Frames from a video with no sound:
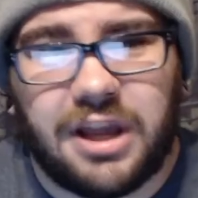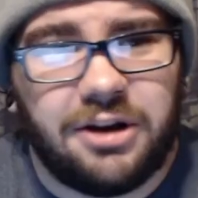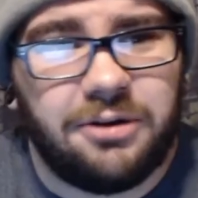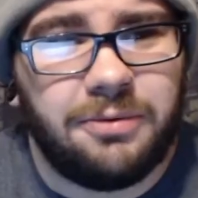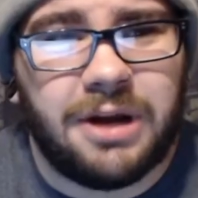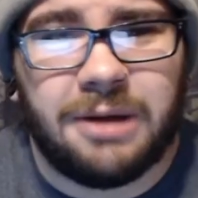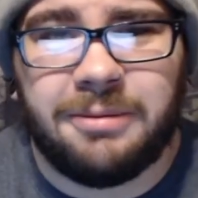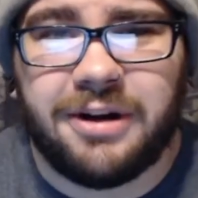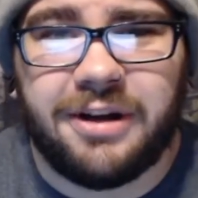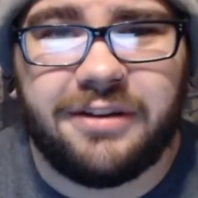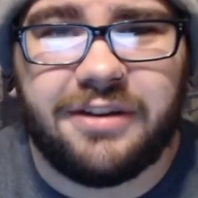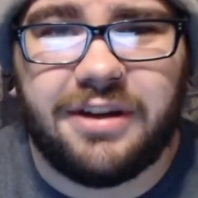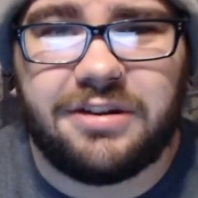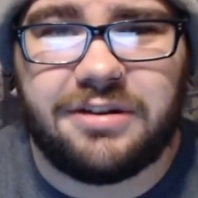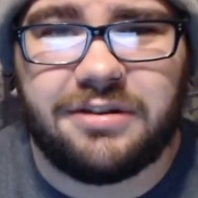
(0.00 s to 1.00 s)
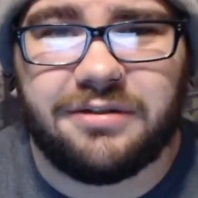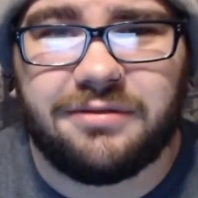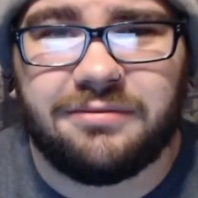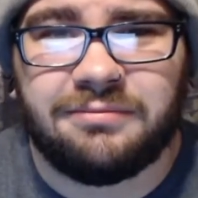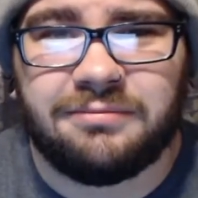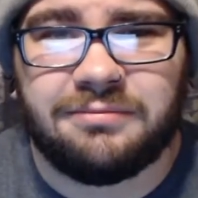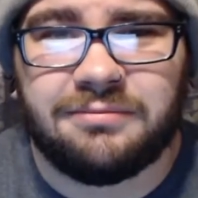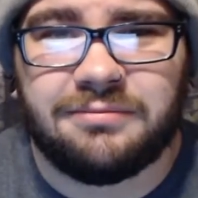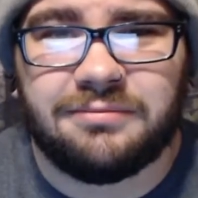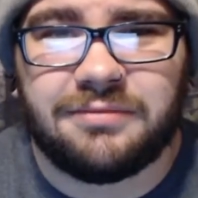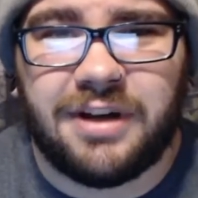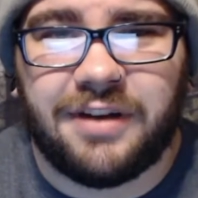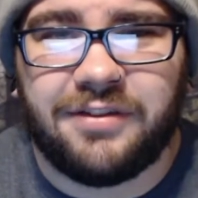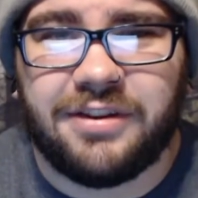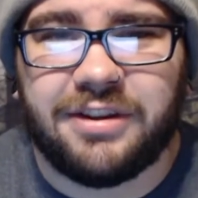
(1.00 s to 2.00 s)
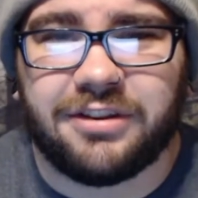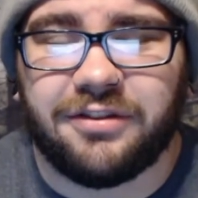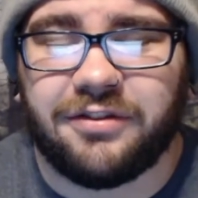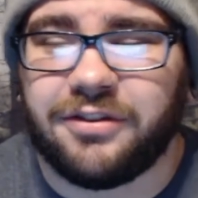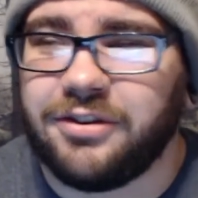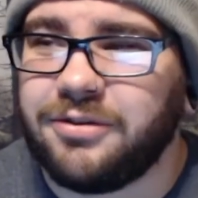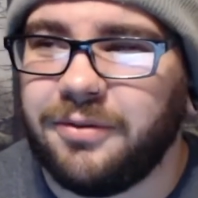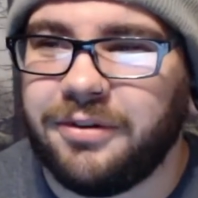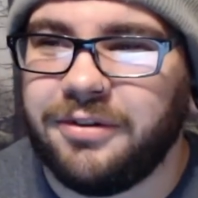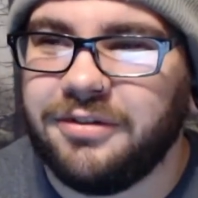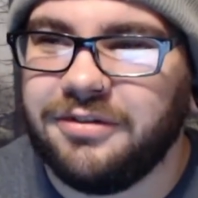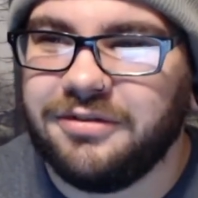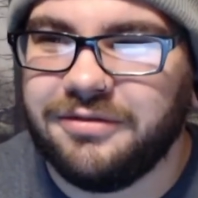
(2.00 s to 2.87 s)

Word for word: Anyone care about Ice Age? I've seen like the first one.